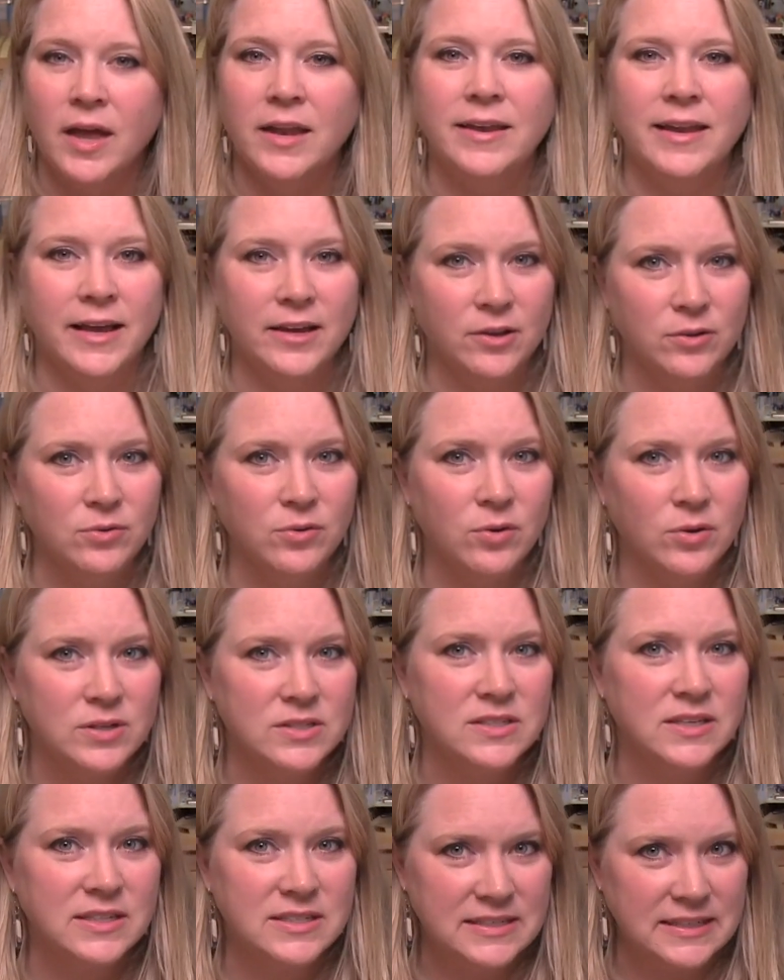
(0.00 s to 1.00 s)
Now, you'll notice
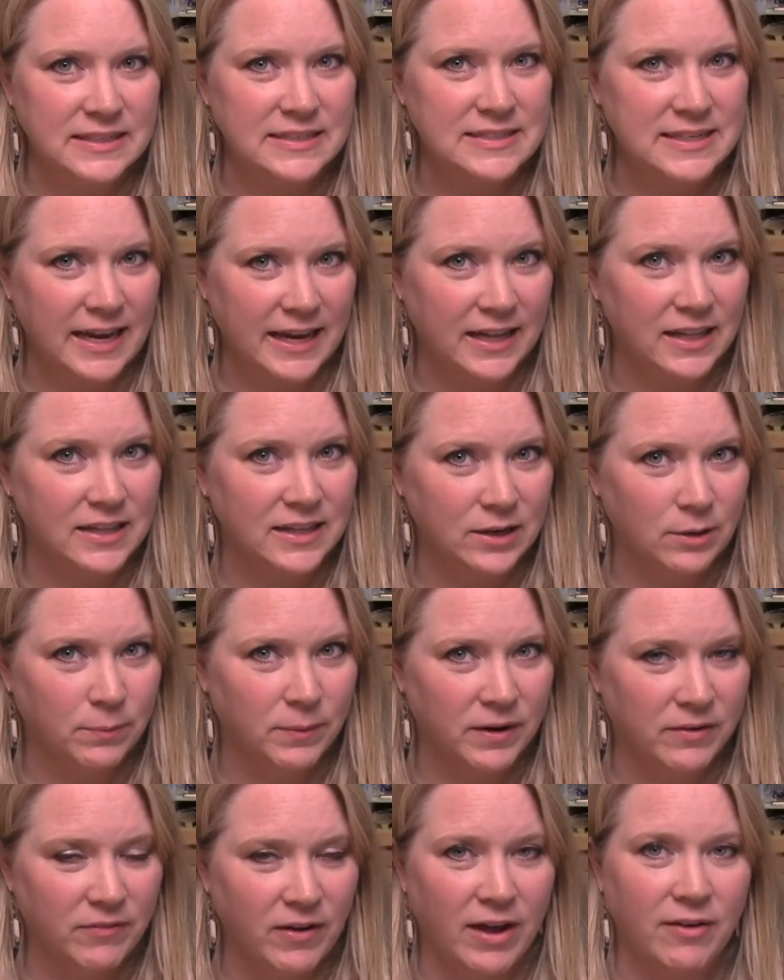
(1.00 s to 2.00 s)
it did take a little bit
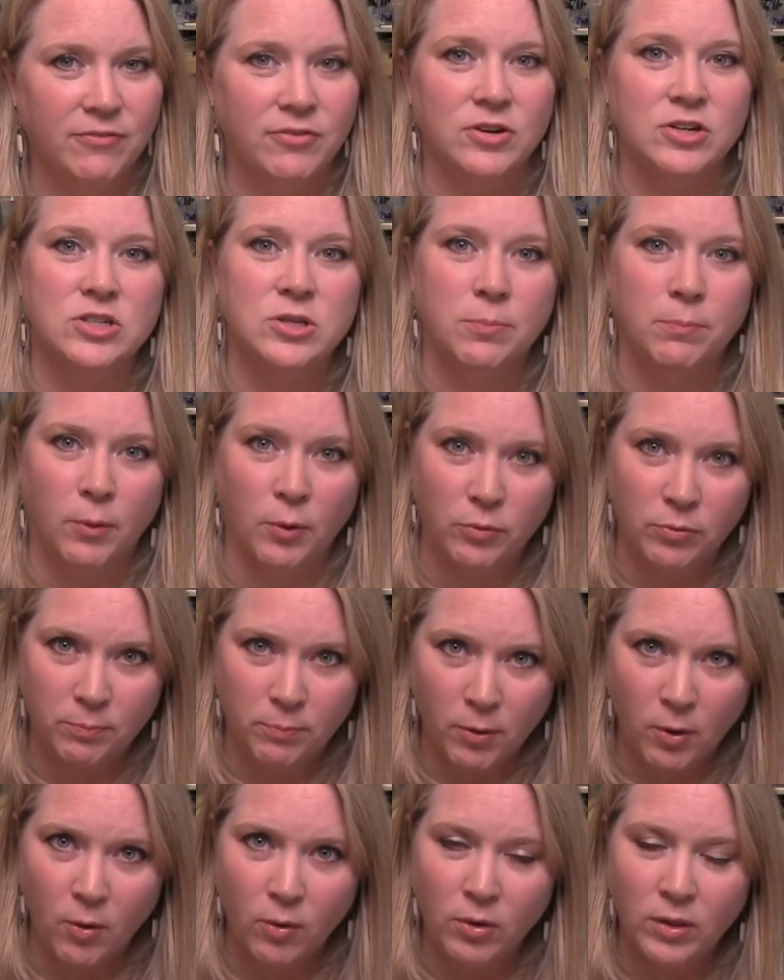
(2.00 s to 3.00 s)
of effort to both
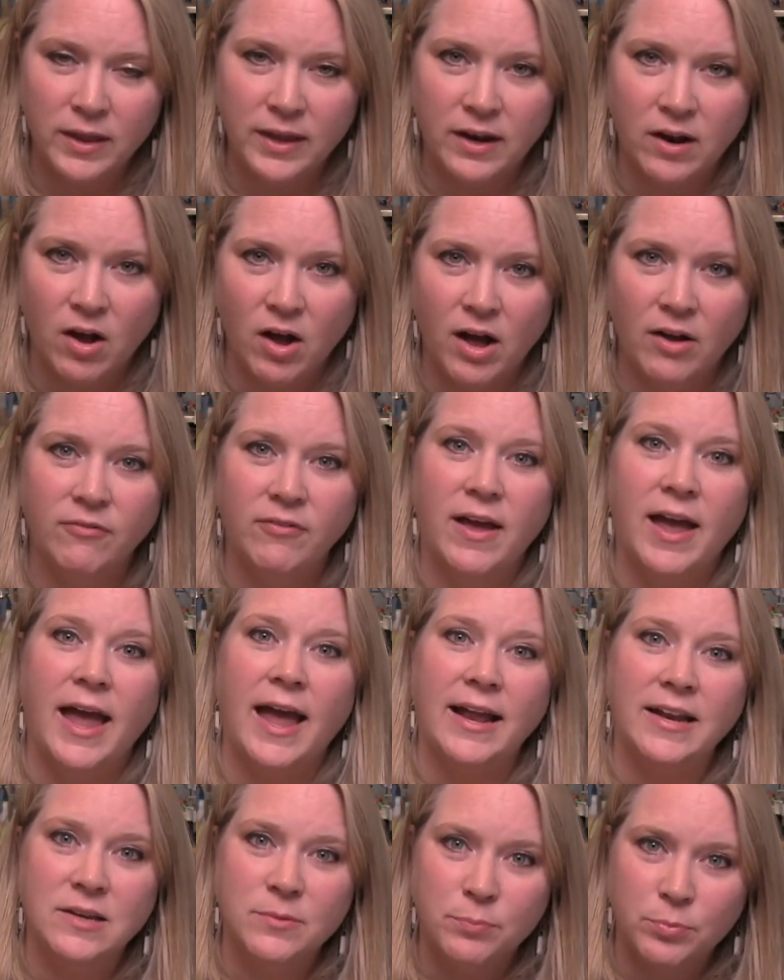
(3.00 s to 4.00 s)
pull it off
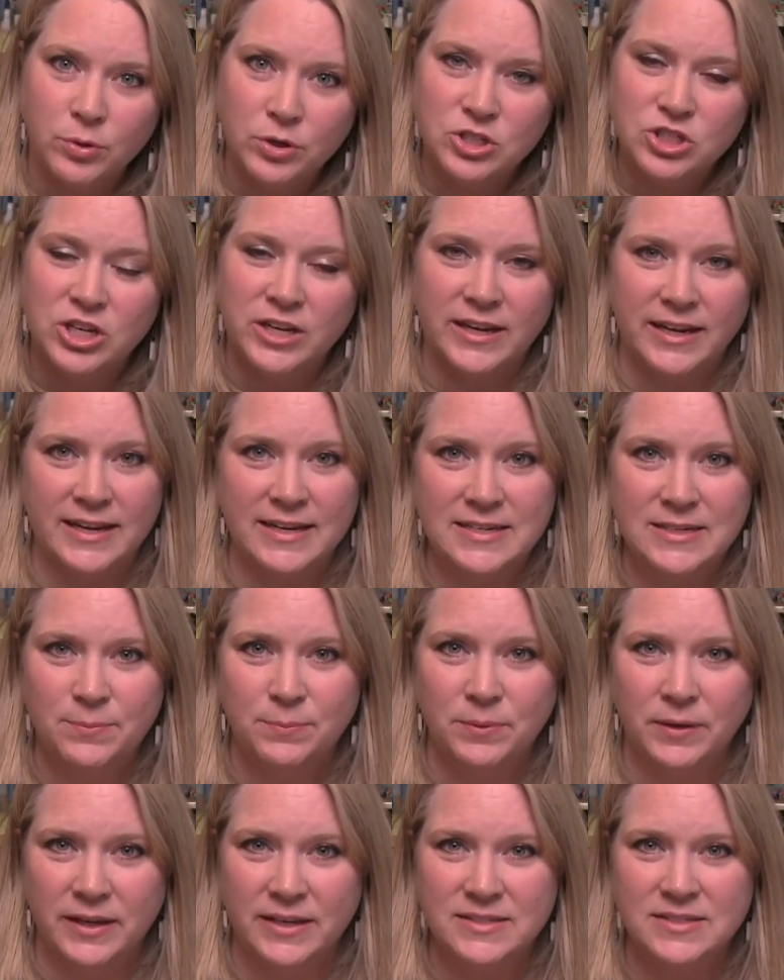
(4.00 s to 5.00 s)
and to push it into
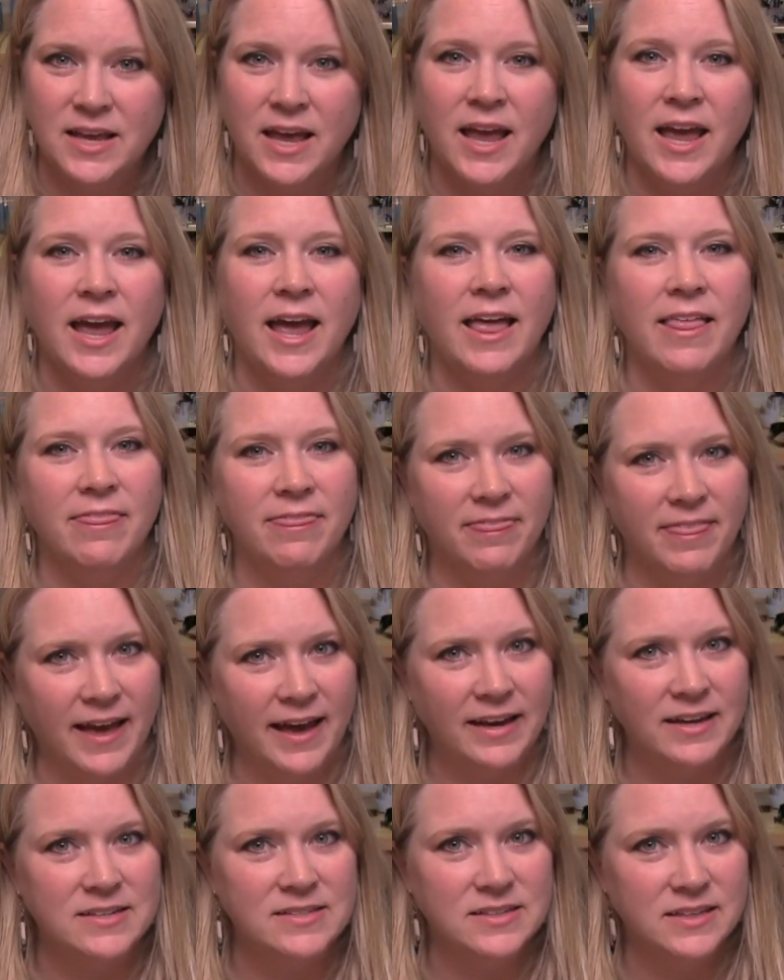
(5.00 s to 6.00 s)
place, and
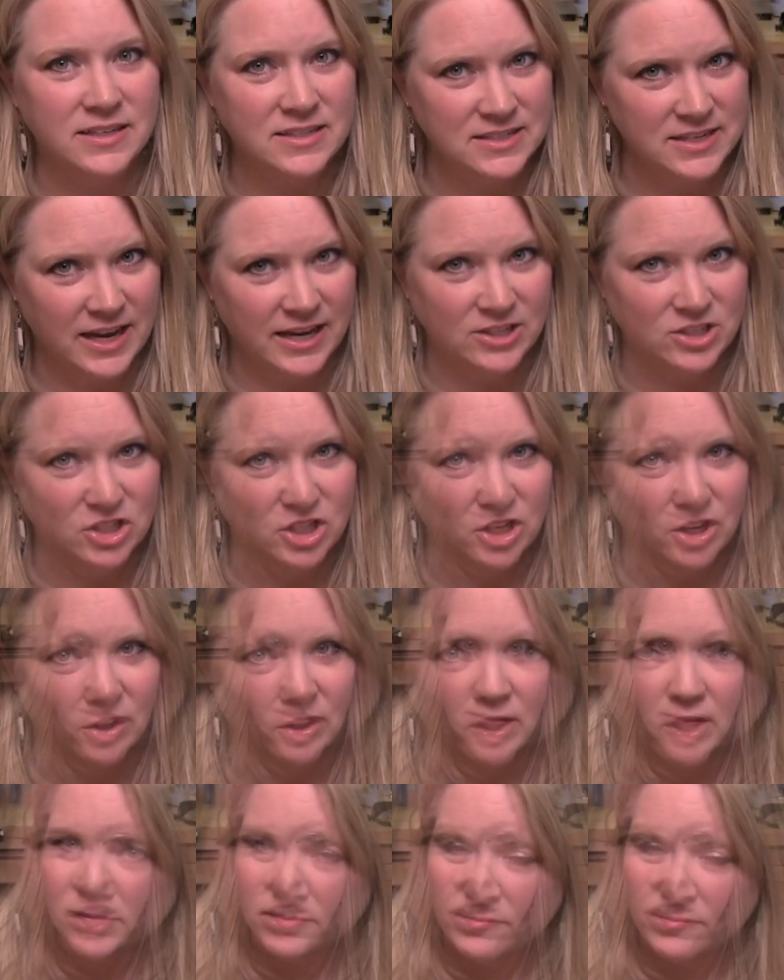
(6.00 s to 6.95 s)
that is intentional.